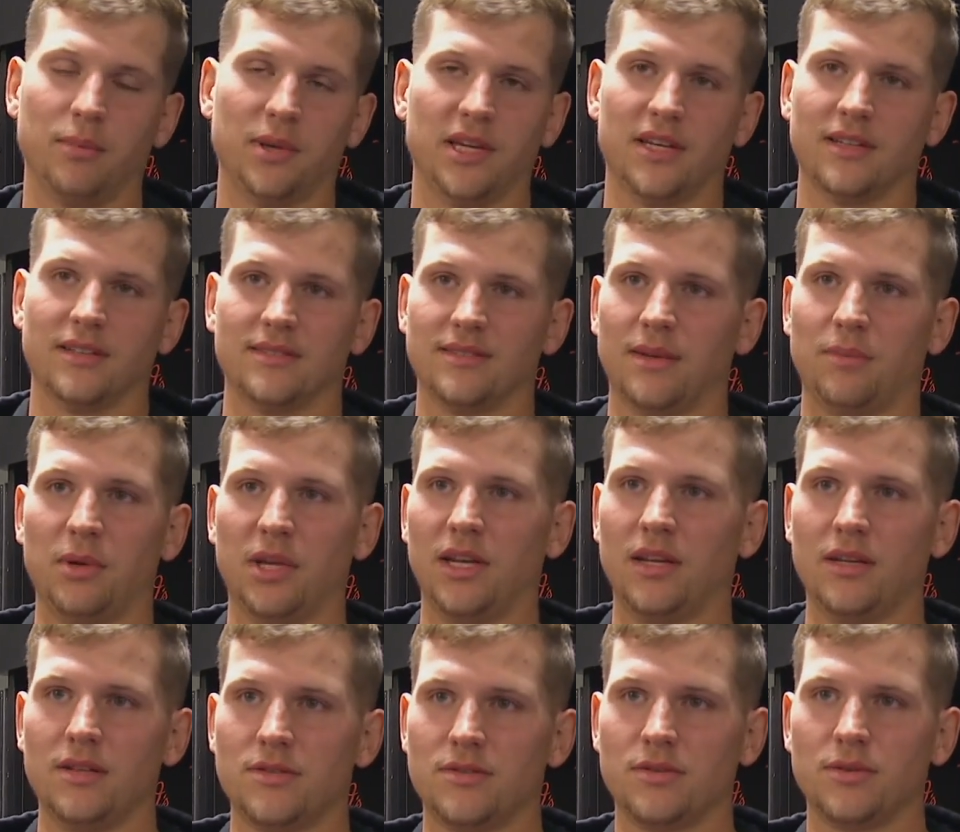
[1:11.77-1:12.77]
because, I mean,
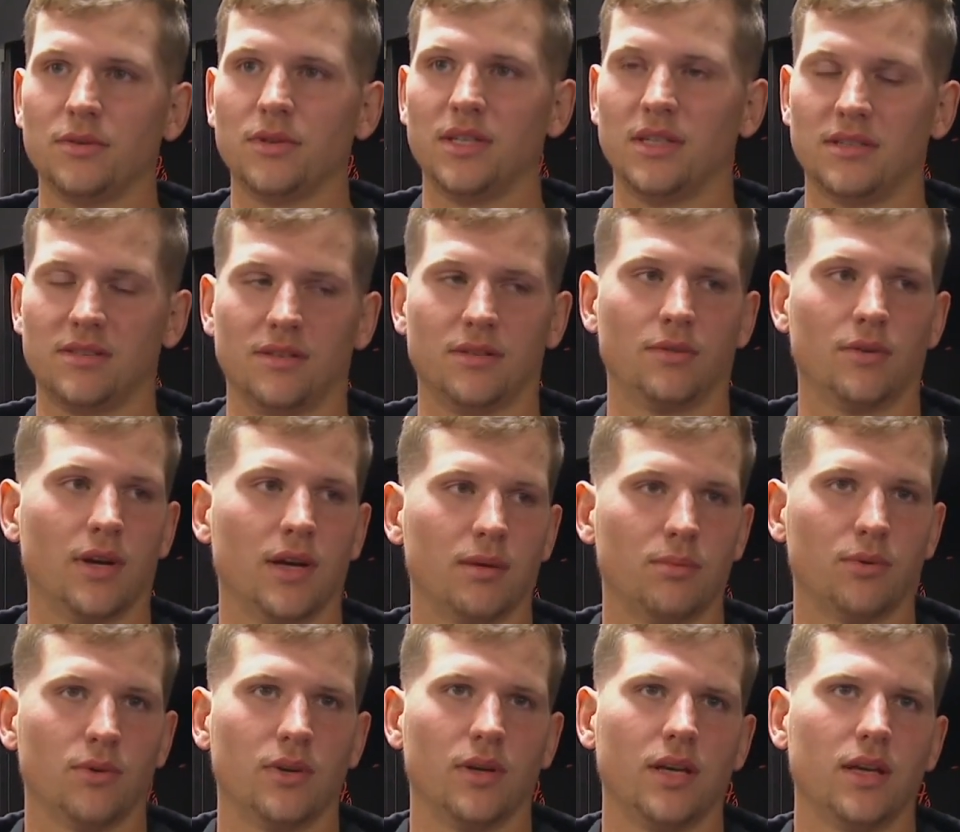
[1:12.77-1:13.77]
he truly is
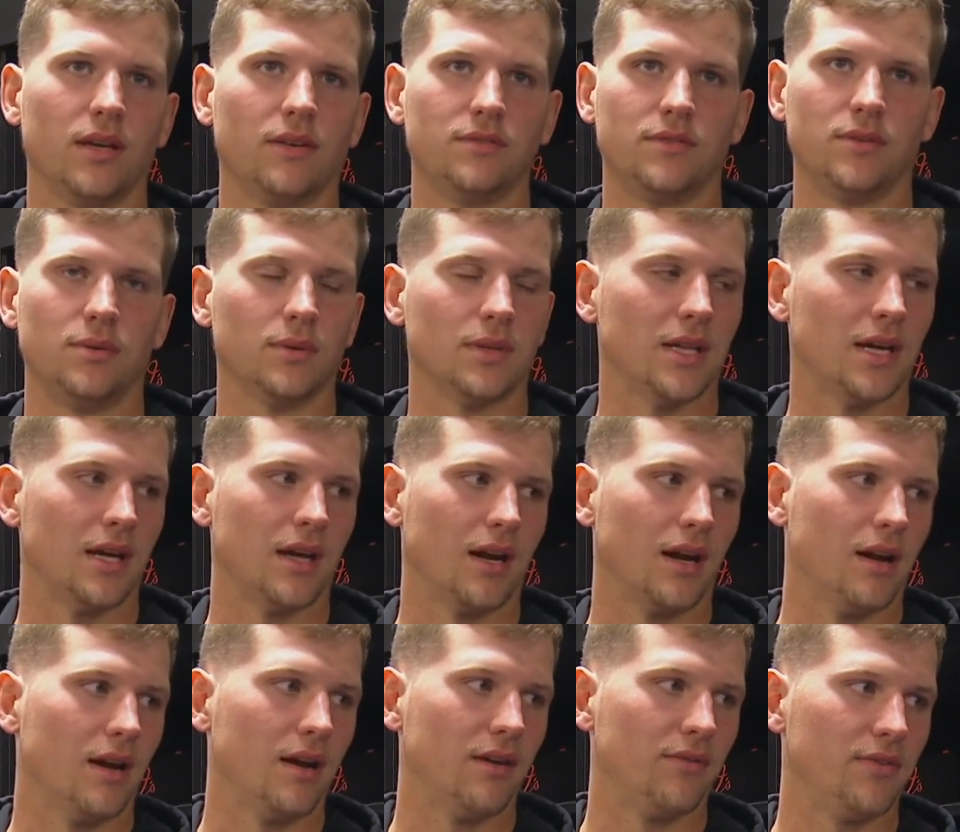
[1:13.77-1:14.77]
incredible, and it gives you a lot of
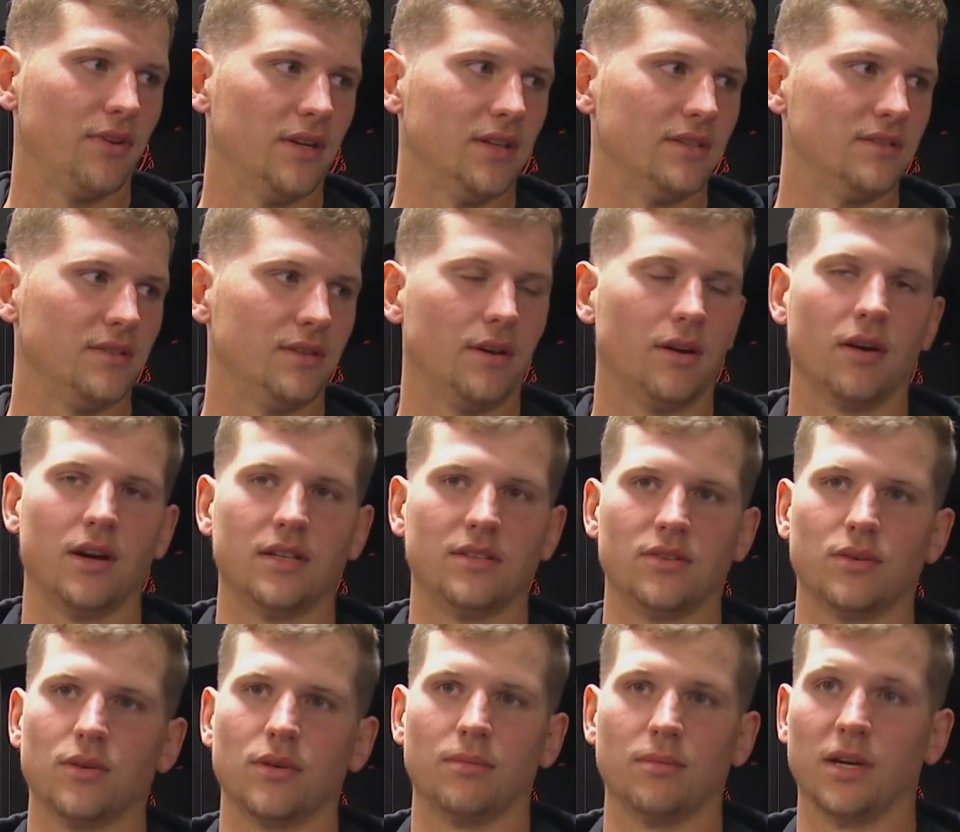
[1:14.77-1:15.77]
confidence. You know, I
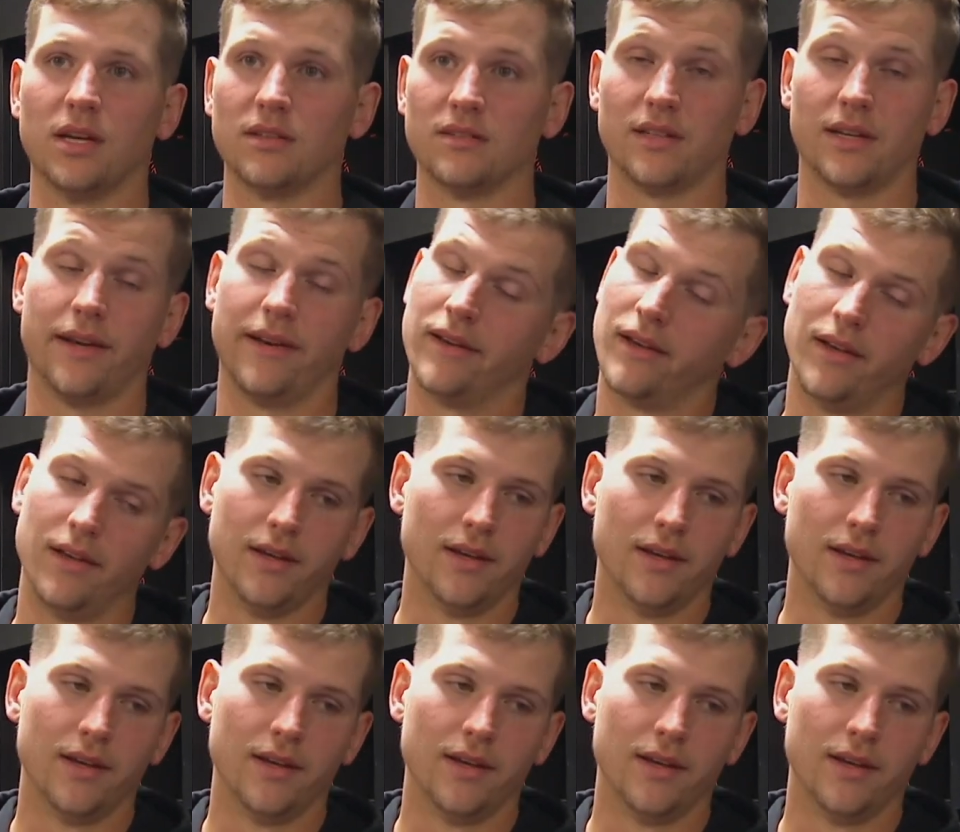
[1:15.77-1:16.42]
told him, I was like,